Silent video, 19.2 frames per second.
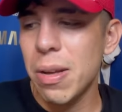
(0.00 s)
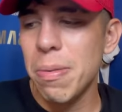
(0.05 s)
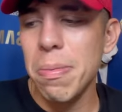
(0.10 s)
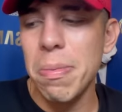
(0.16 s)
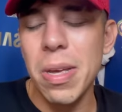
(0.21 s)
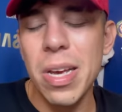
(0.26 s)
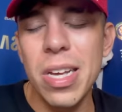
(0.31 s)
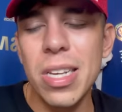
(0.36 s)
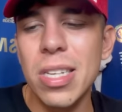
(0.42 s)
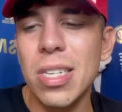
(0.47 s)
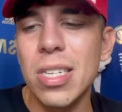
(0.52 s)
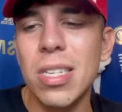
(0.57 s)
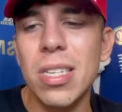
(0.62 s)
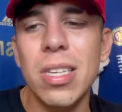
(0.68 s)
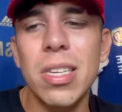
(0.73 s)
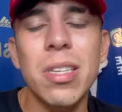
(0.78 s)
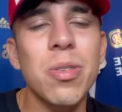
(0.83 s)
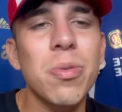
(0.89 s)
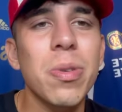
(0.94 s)
Yes,
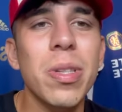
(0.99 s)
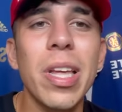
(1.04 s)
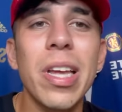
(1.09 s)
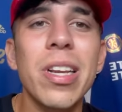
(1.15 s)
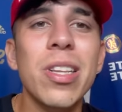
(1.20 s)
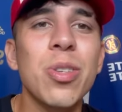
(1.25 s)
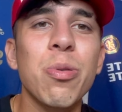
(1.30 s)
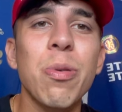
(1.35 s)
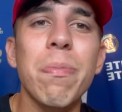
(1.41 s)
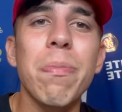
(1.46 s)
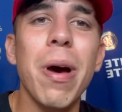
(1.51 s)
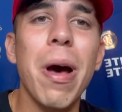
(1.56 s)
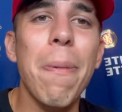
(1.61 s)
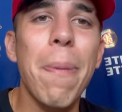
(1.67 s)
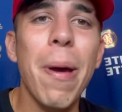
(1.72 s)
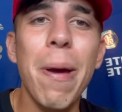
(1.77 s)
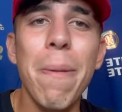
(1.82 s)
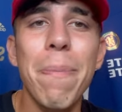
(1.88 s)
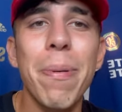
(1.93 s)
he's related to
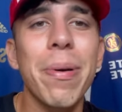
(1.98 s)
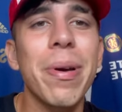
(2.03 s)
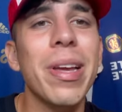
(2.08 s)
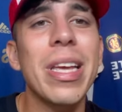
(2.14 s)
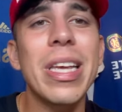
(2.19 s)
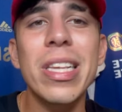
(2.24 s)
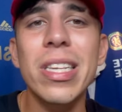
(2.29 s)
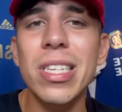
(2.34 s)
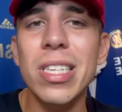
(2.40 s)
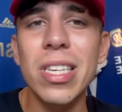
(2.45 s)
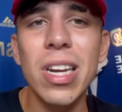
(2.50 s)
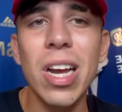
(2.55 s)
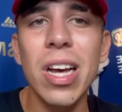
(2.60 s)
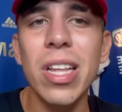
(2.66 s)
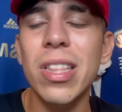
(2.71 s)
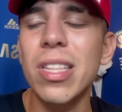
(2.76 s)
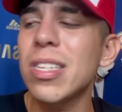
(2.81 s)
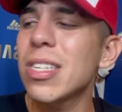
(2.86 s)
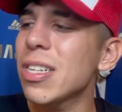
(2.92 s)
Mbappe, but he's
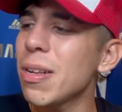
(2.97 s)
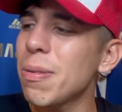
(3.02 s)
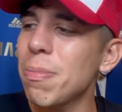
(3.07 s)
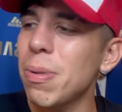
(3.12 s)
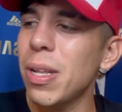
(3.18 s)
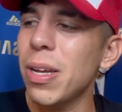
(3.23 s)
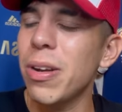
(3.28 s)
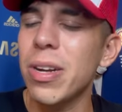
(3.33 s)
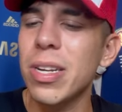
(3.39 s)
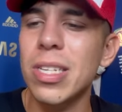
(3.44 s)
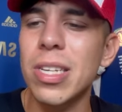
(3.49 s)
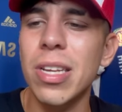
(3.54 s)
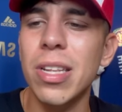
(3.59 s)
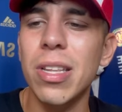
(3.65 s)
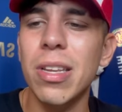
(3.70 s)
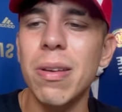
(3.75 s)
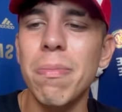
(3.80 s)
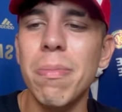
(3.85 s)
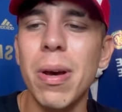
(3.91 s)
not the same player as
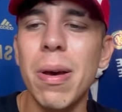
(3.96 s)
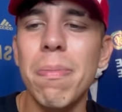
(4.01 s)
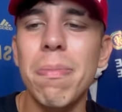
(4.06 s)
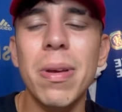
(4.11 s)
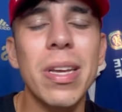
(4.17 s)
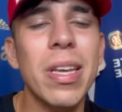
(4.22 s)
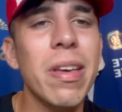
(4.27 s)
Kylian Mbappe.